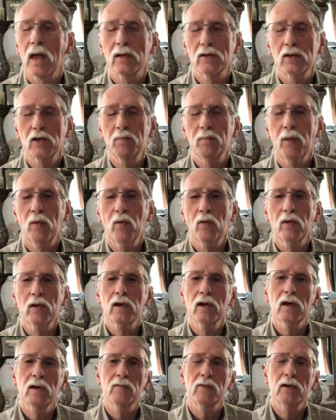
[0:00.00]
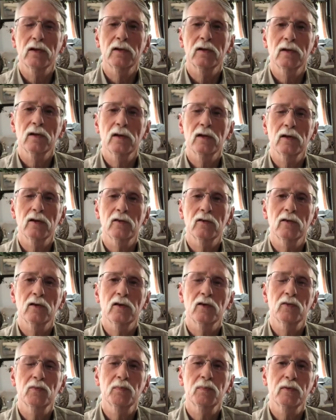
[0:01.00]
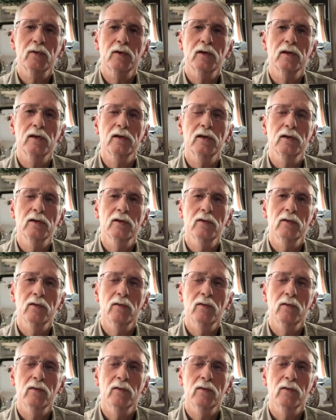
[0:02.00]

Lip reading: the point of it is pretty,